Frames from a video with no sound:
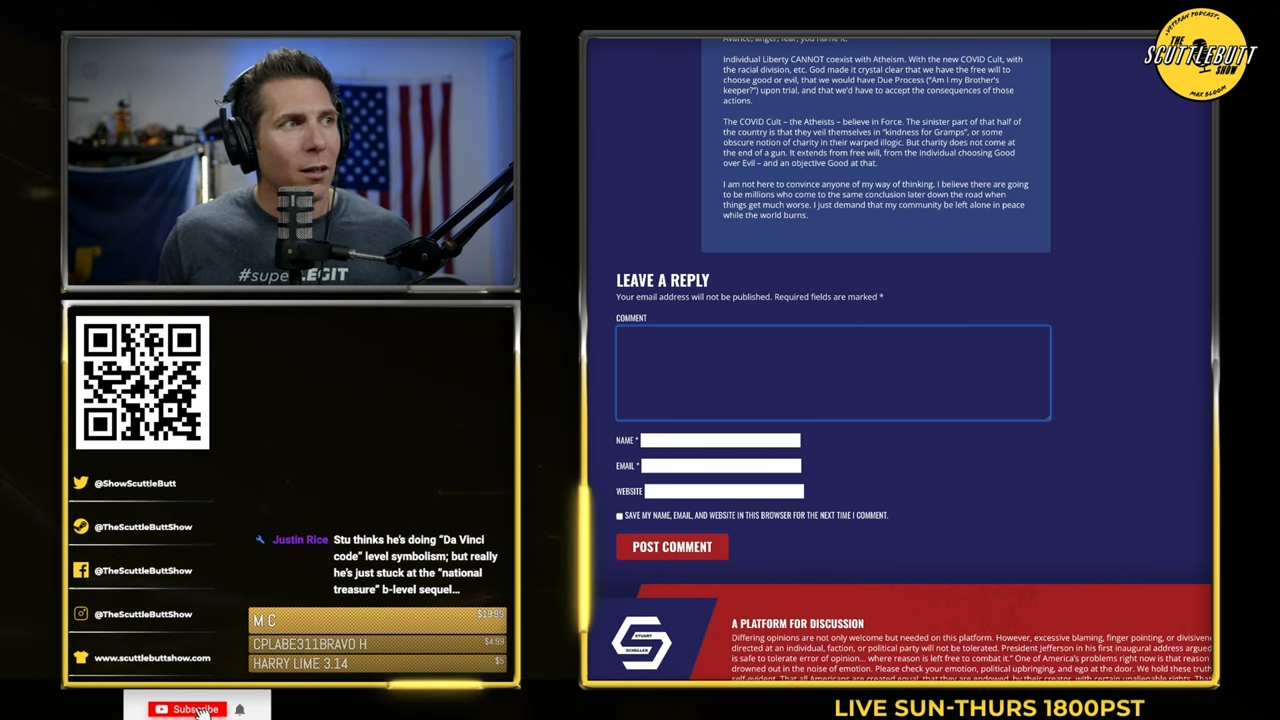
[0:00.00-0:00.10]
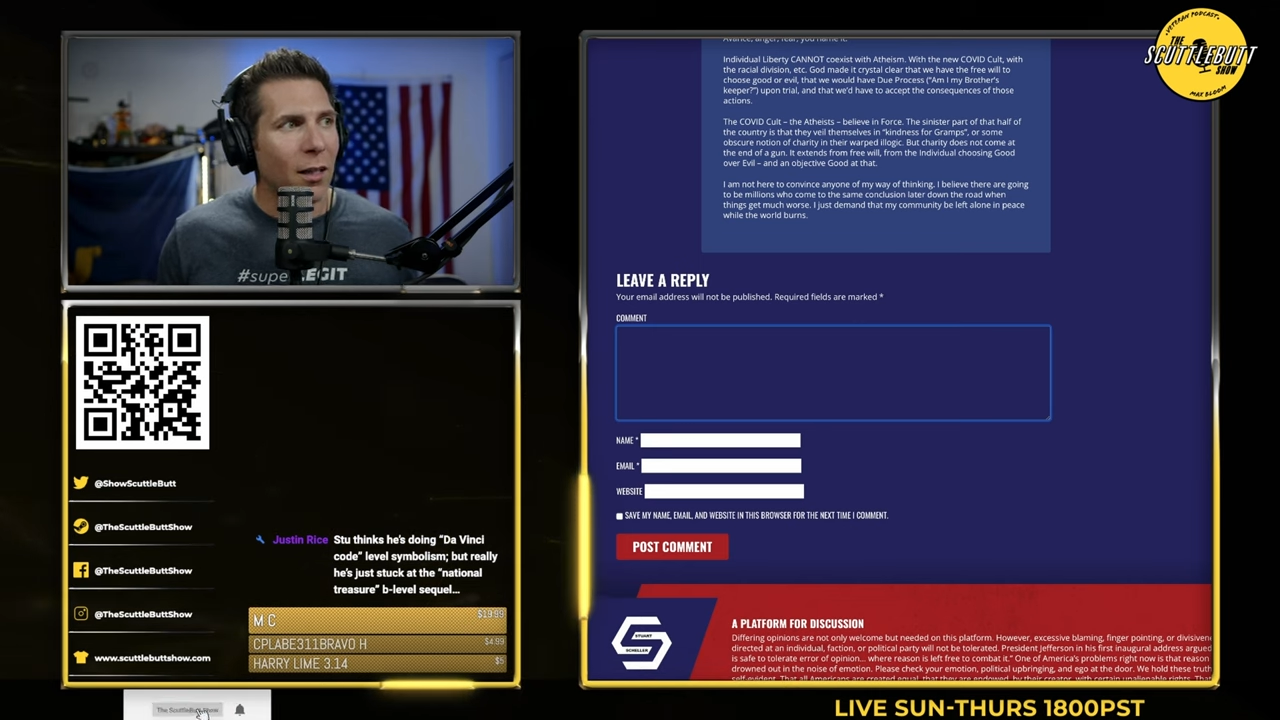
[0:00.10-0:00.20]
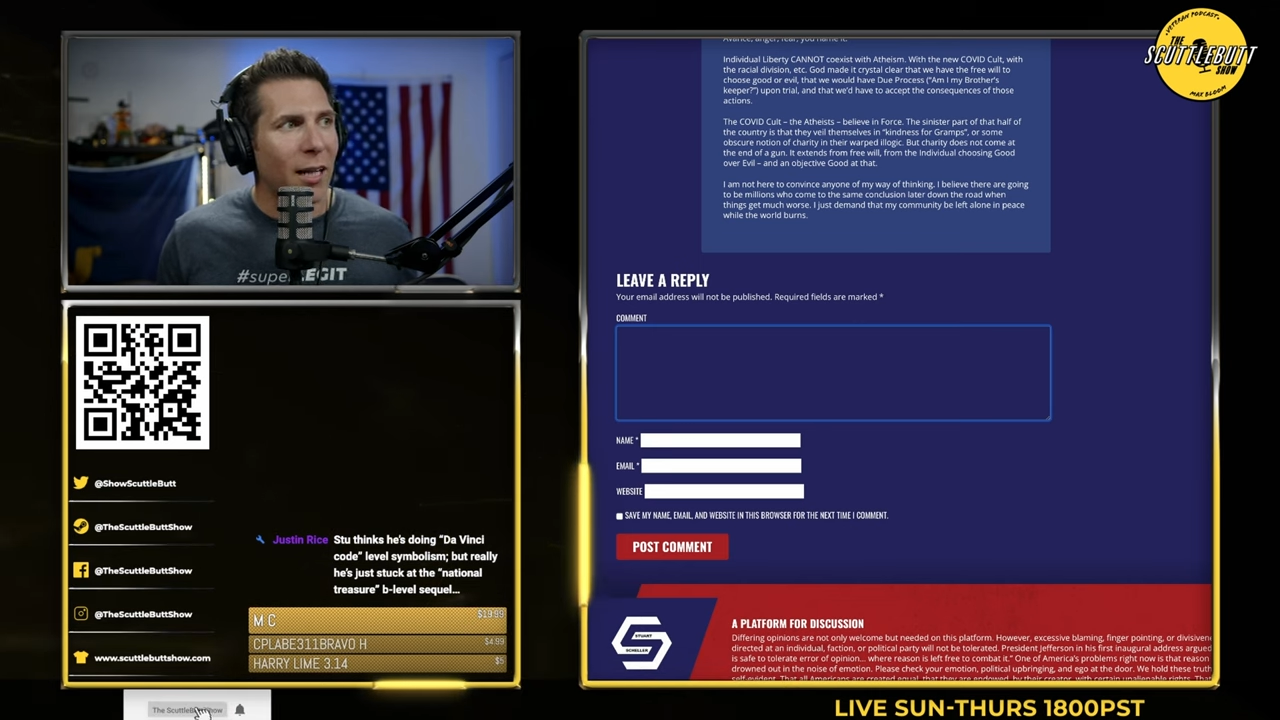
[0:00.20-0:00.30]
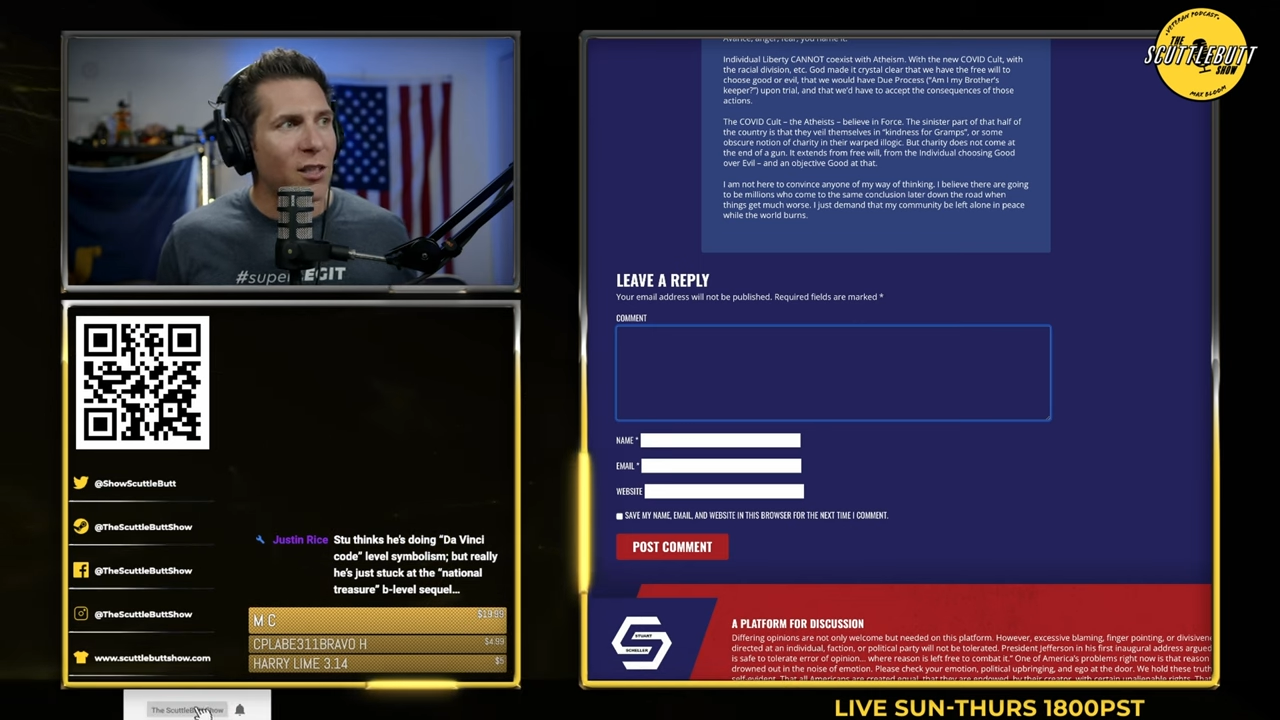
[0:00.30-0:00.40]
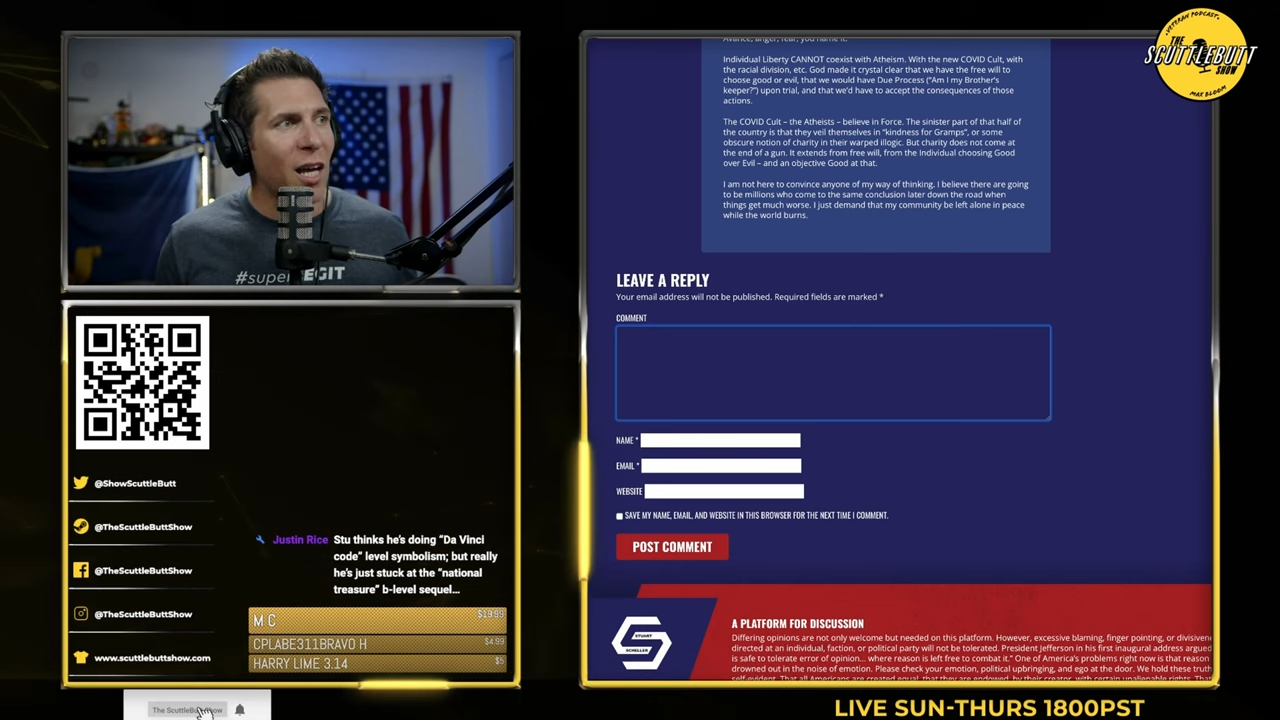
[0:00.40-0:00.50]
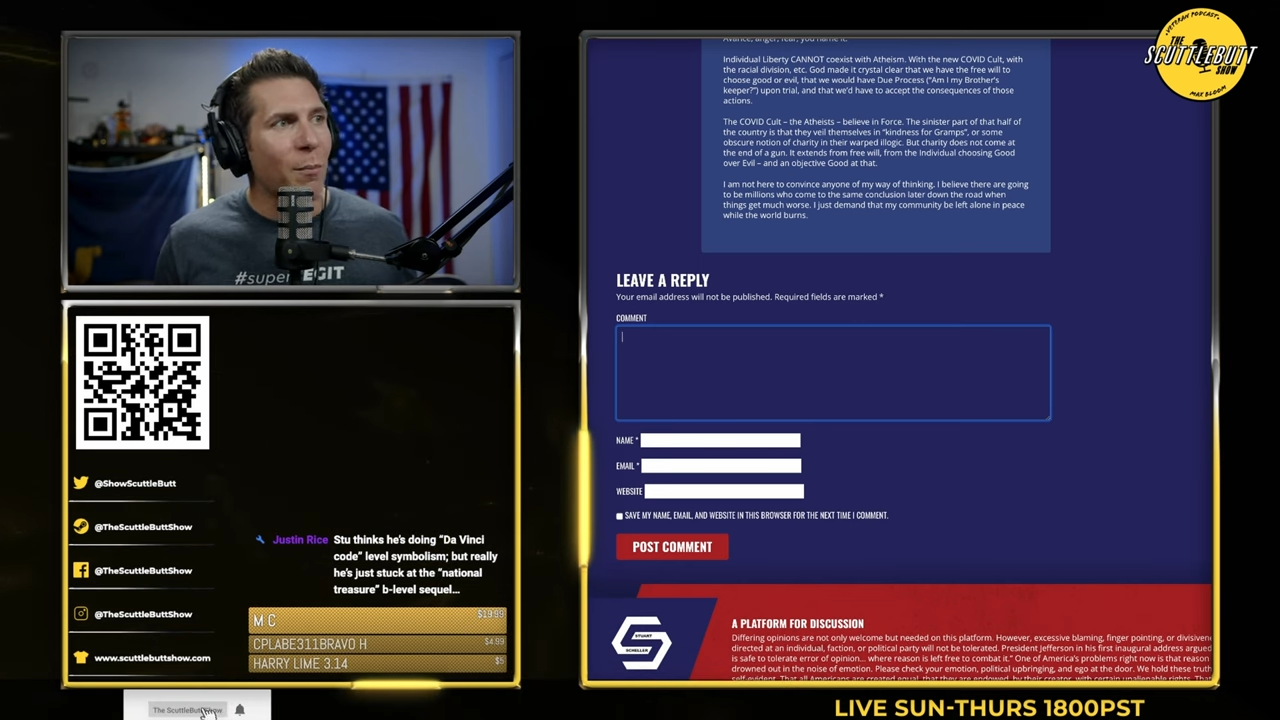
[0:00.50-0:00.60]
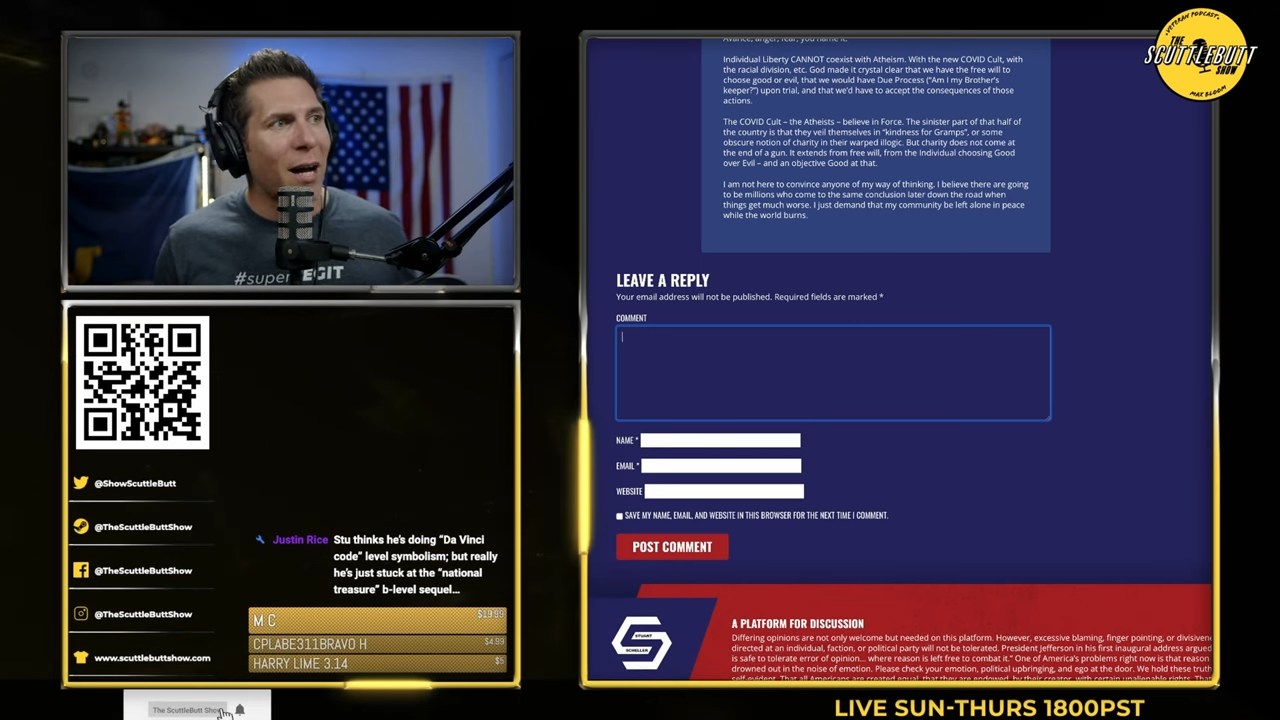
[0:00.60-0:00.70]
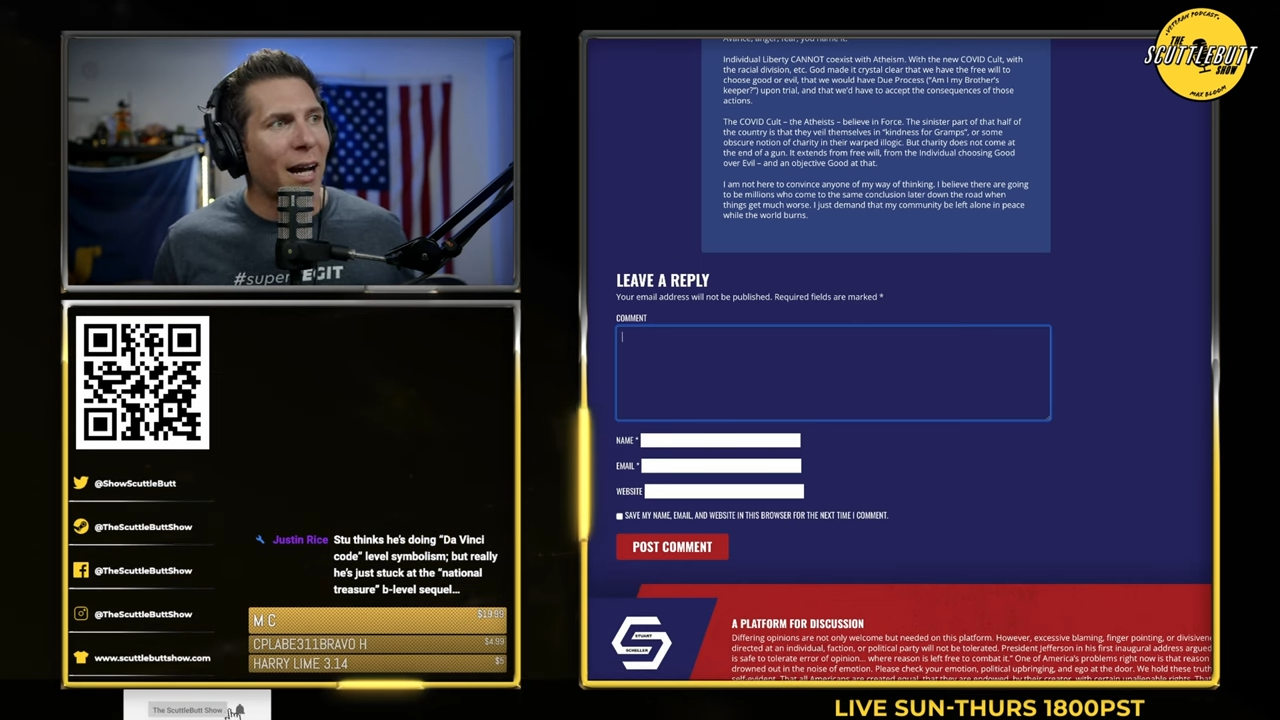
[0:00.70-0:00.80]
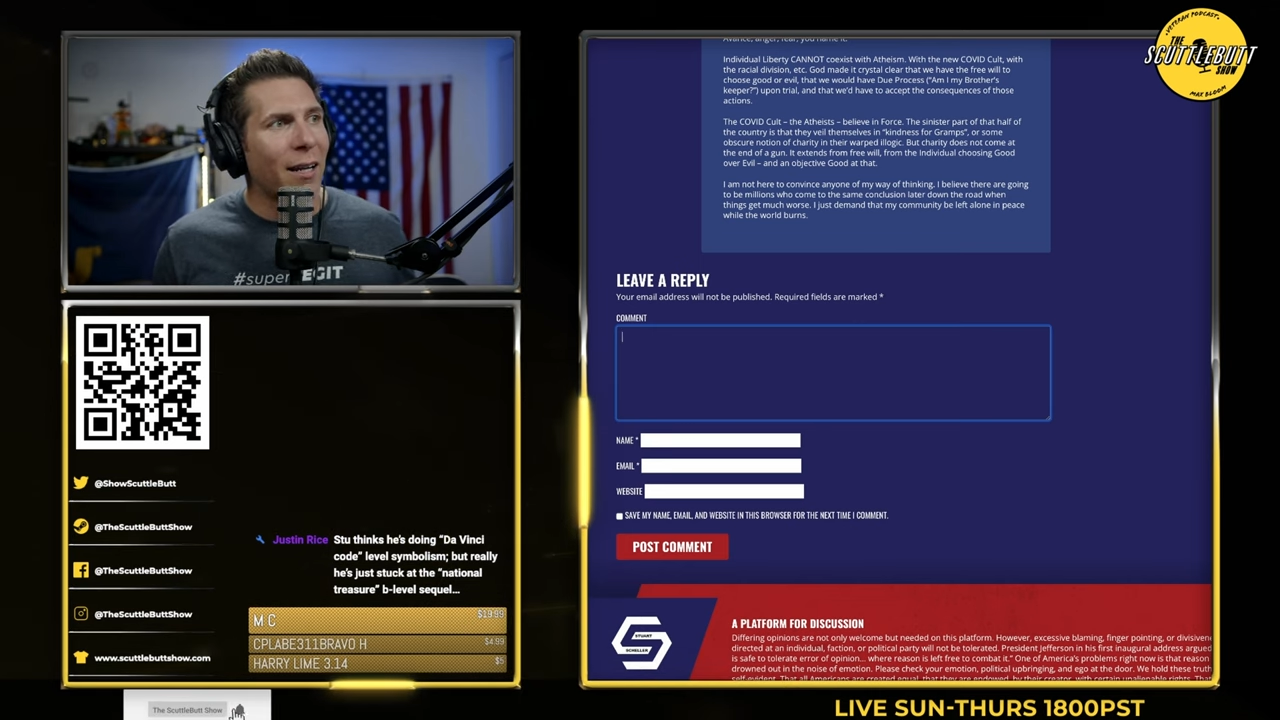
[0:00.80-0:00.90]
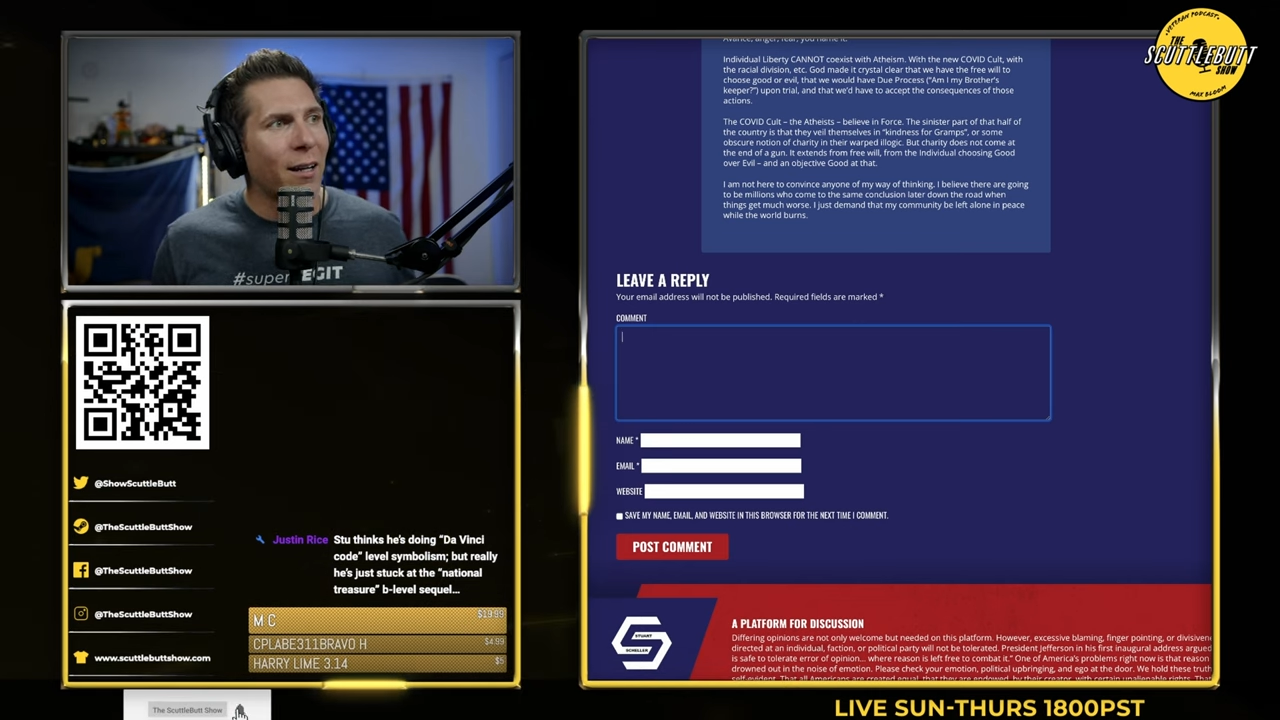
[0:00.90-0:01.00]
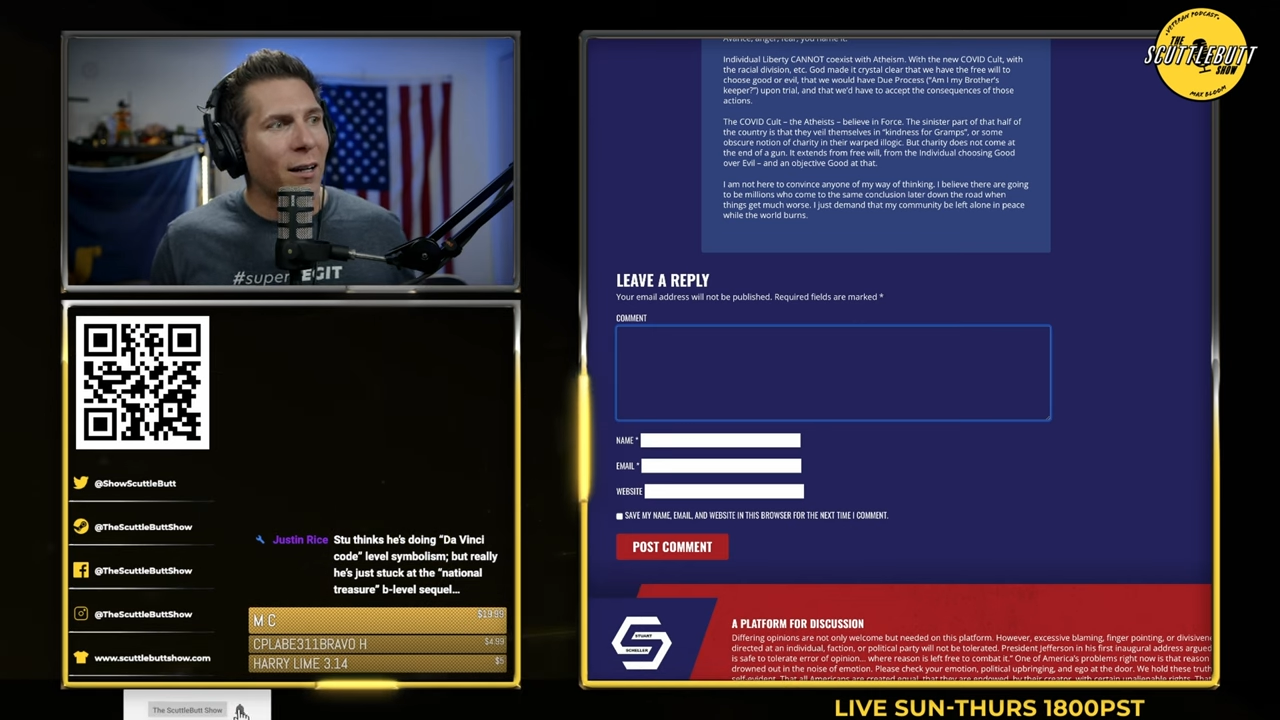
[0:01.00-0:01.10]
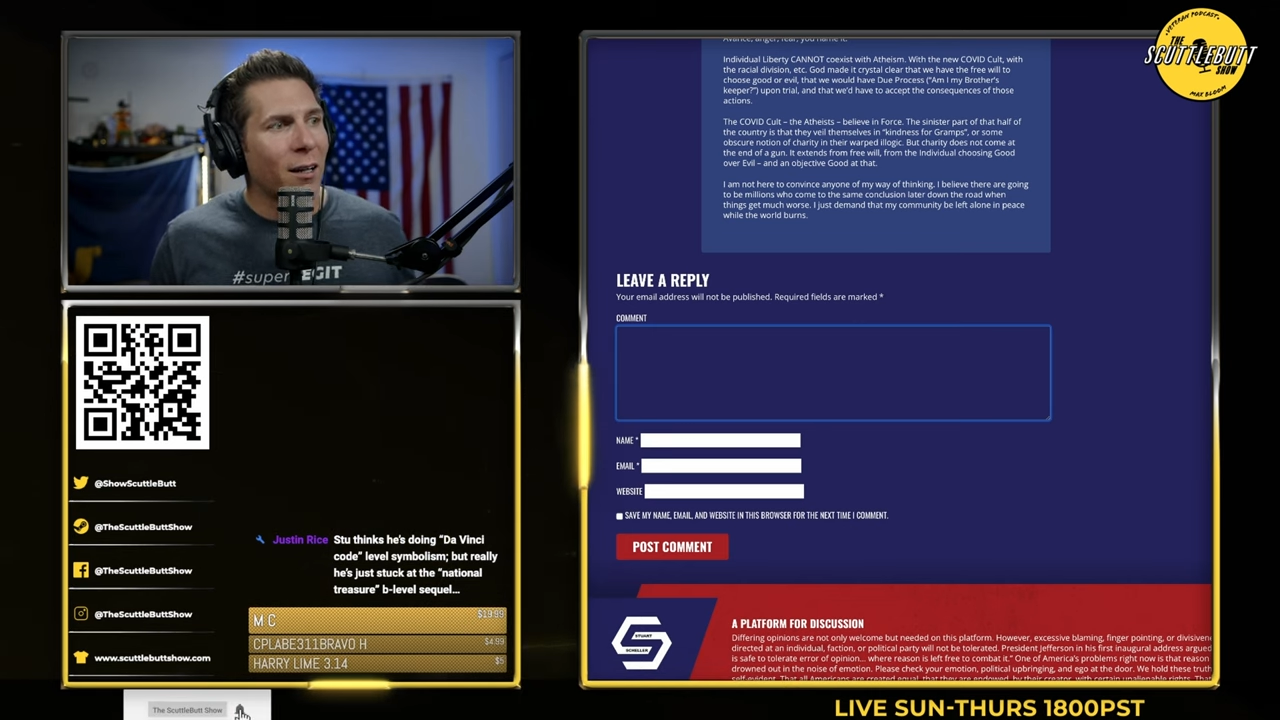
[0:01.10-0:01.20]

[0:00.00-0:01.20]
It said my